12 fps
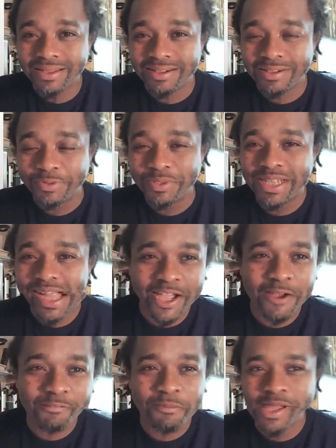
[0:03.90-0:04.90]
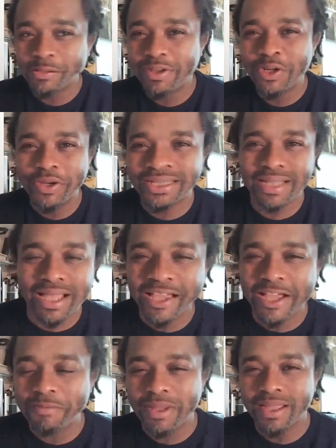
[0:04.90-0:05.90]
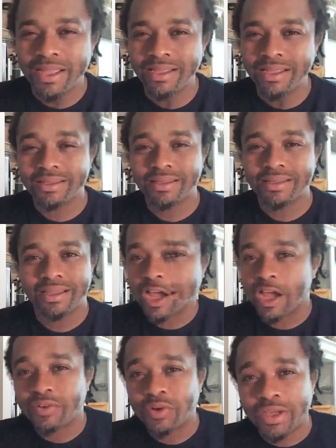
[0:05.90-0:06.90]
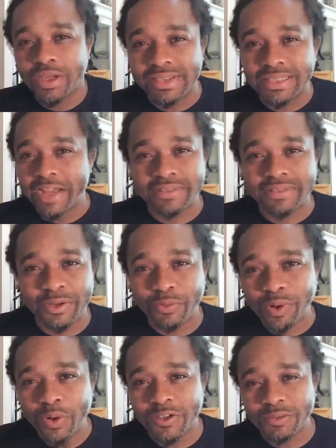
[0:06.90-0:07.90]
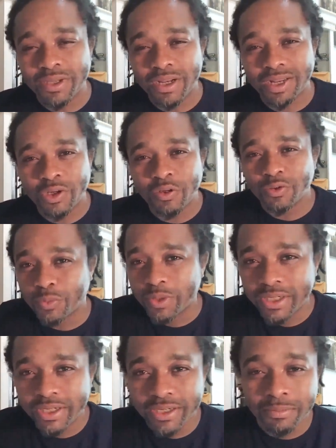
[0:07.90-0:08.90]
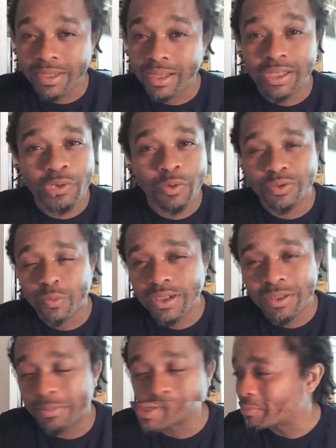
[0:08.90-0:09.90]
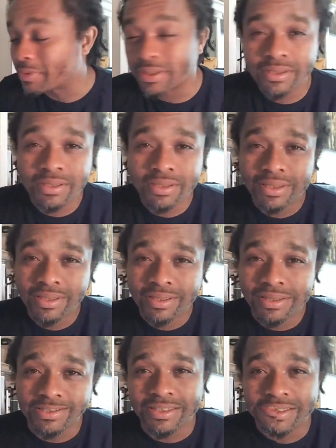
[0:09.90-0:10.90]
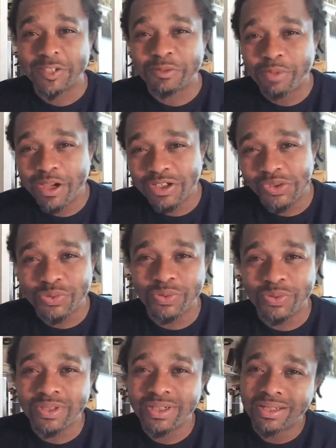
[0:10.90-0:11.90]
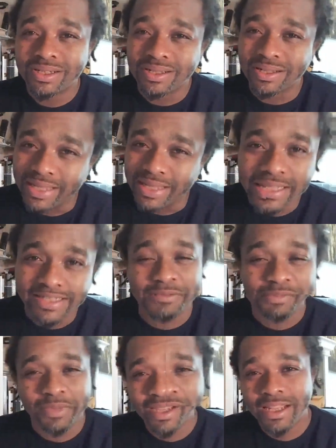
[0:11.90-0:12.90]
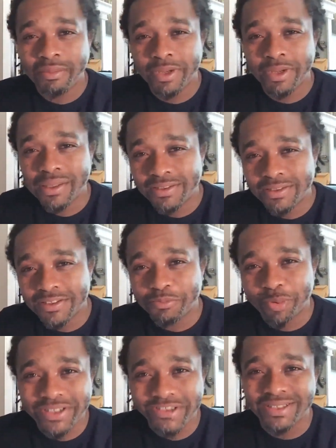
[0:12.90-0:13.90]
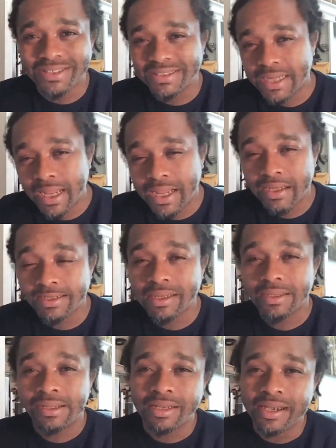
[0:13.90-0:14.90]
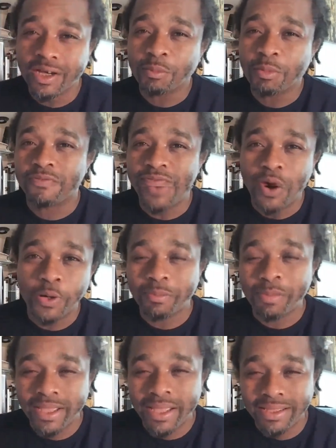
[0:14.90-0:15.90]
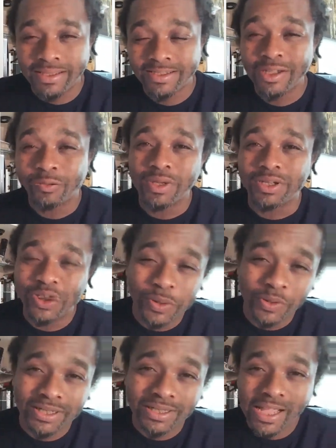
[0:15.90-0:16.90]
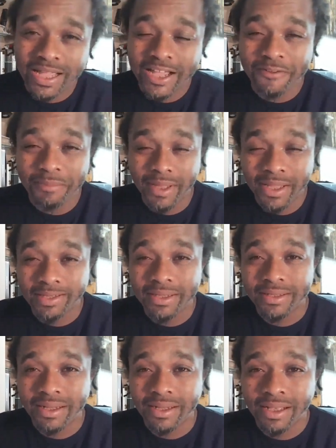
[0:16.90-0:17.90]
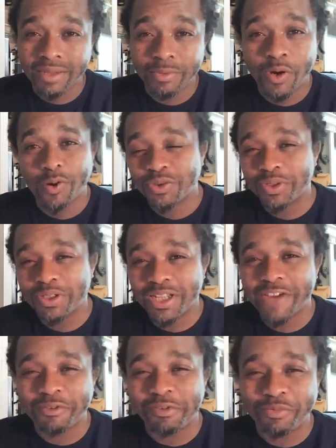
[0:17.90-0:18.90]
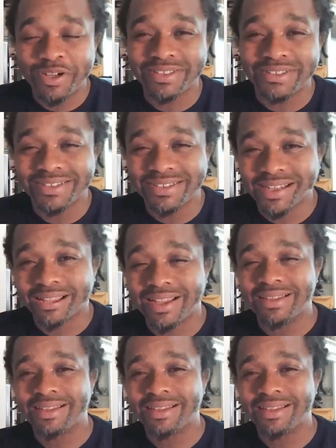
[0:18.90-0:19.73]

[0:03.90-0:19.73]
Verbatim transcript: live, man. We doing it live, man. I don't even know how this live thing works, man. I know it's weird, man. I know it's weird, man. But this is a special occasion, man. I mean, this is Prester John number 40, man. We doing it live, man. All right, we're going to do it live for Prester John.